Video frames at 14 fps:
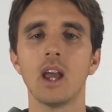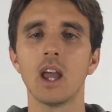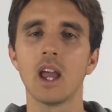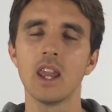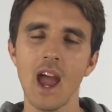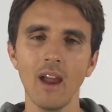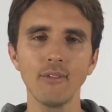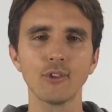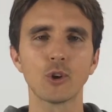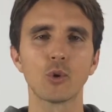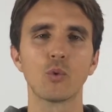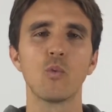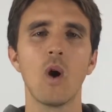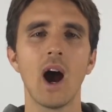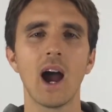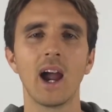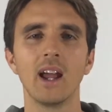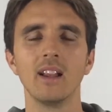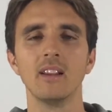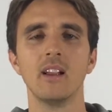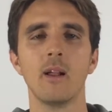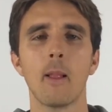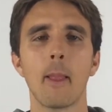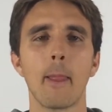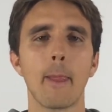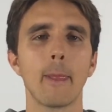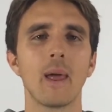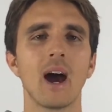And after a while,
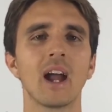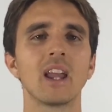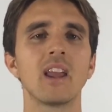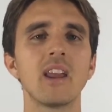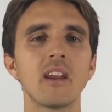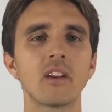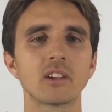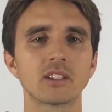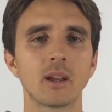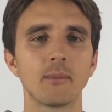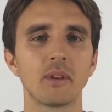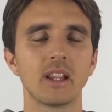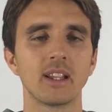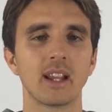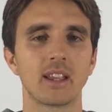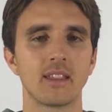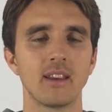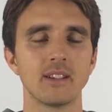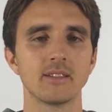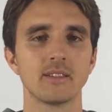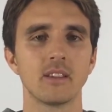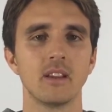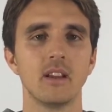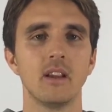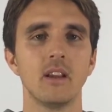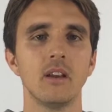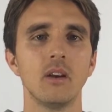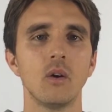I hear something like this.
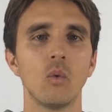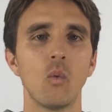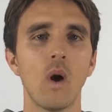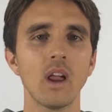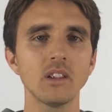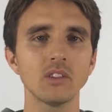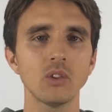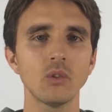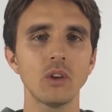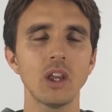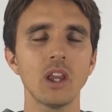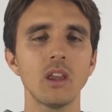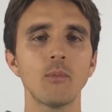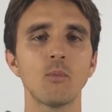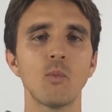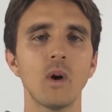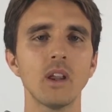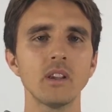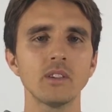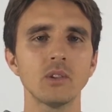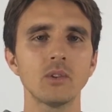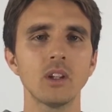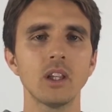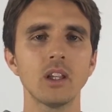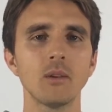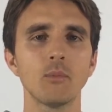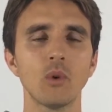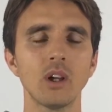What is your name? What is your
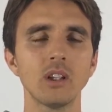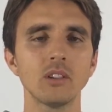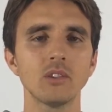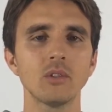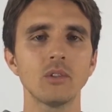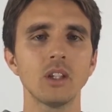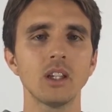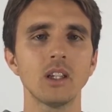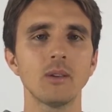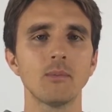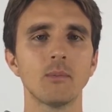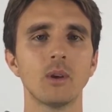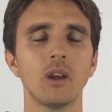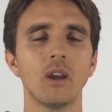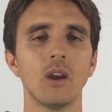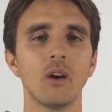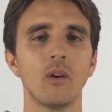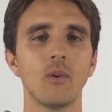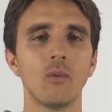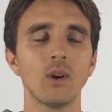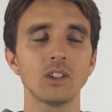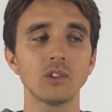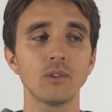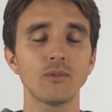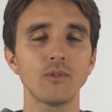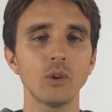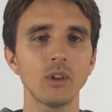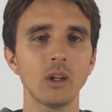name? What is your name? What's your
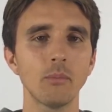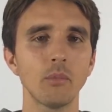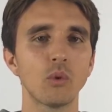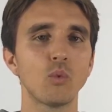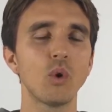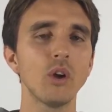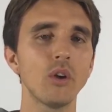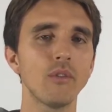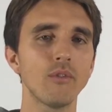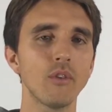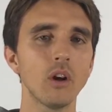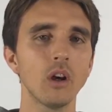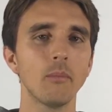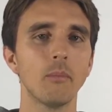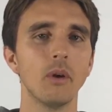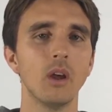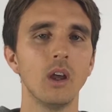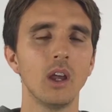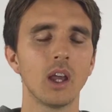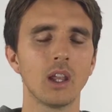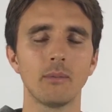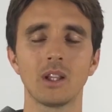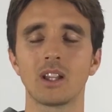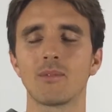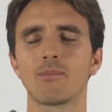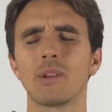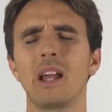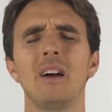phone number? Where are you from? And I'm
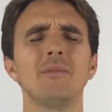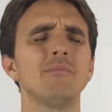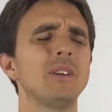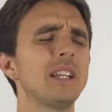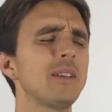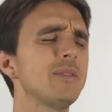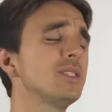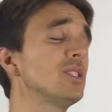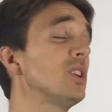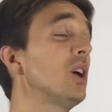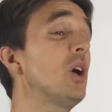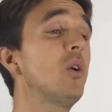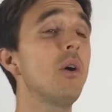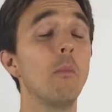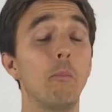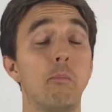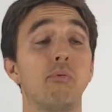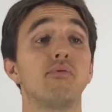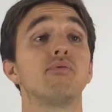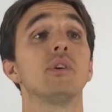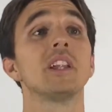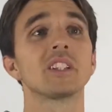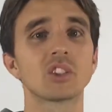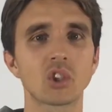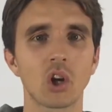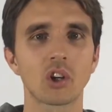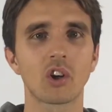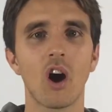like, my name is Noah. And I
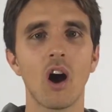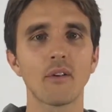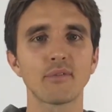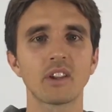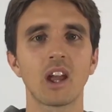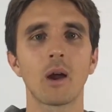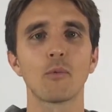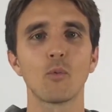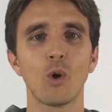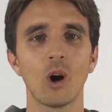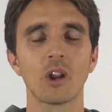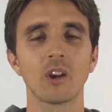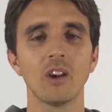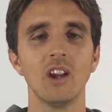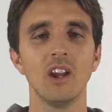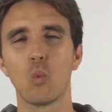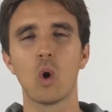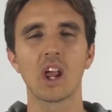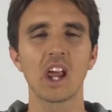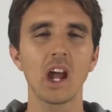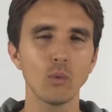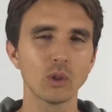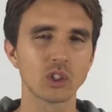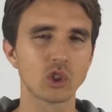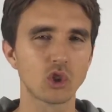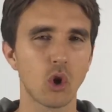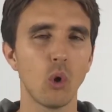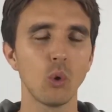start coughing out water. What I
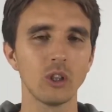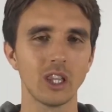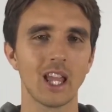was told